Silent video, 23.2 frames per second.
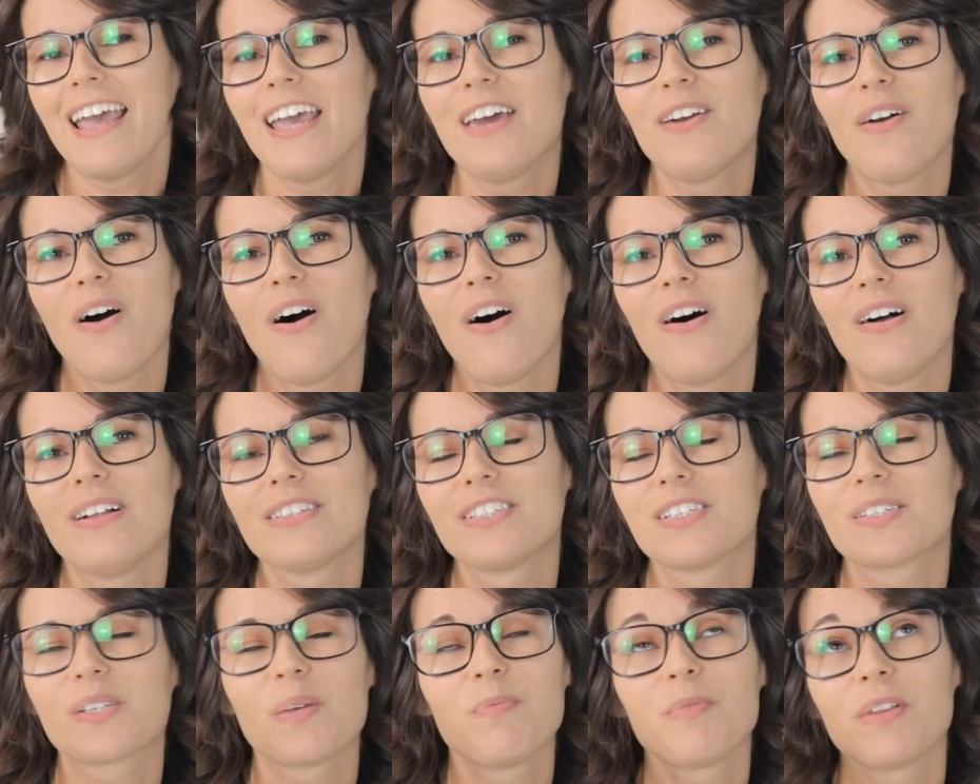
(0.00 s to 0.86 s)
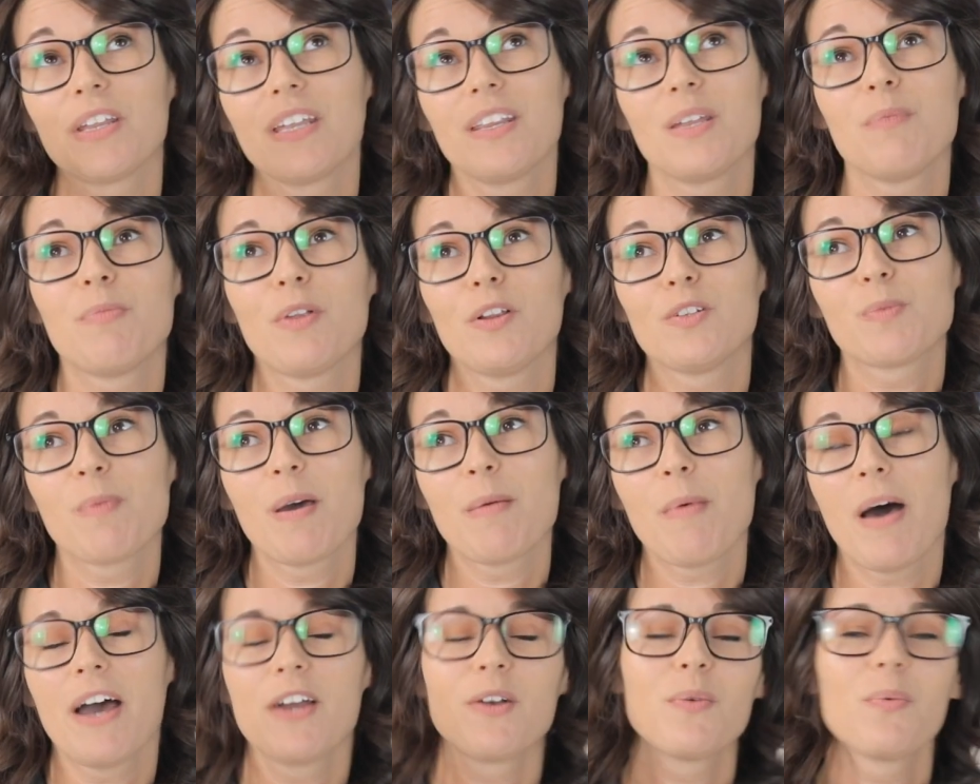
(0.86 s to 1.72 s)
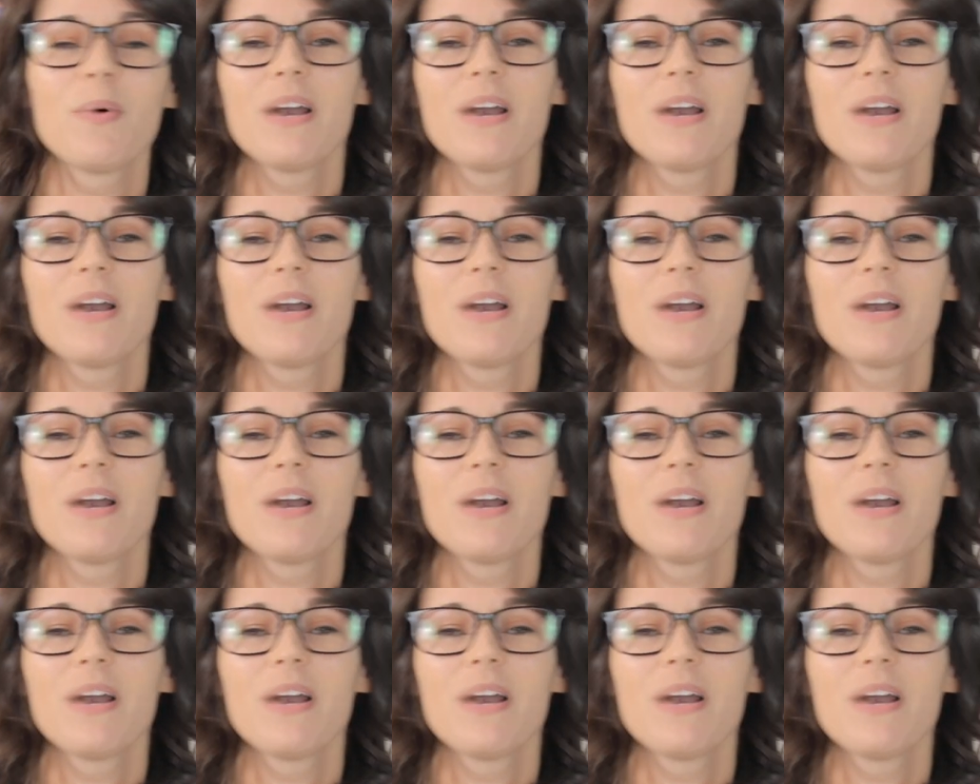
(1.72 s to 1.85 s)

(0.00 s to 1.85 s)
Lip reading: It all just completely blows my mind.